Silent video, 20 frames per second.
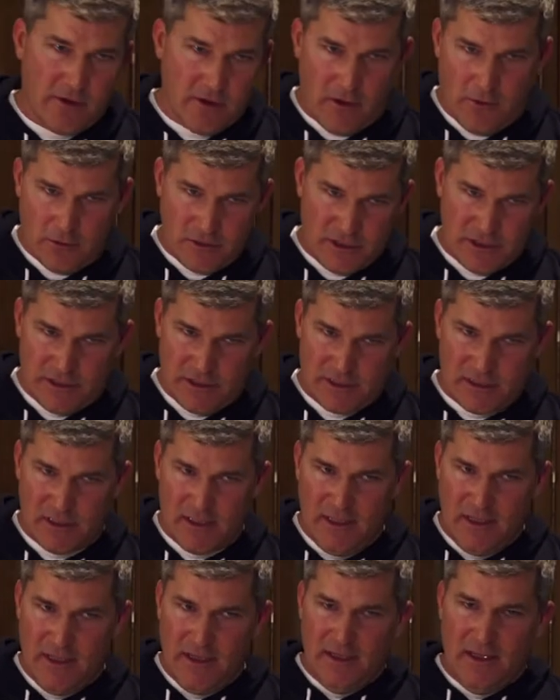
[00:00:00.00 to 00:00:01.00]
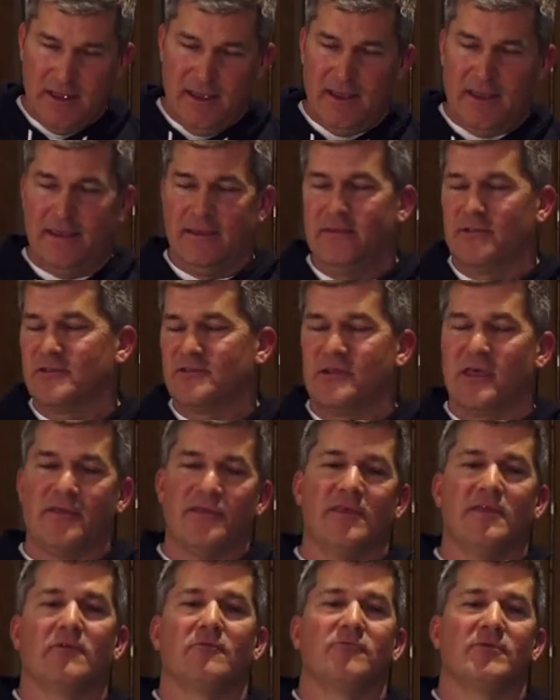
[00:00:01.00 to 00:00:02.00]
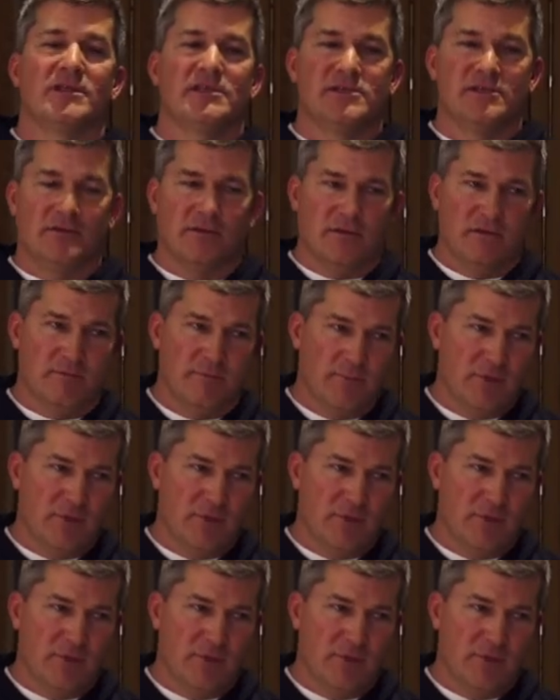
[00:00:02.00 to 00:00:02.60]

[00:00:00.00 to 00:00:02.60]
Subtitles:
coaches and there's nothing original.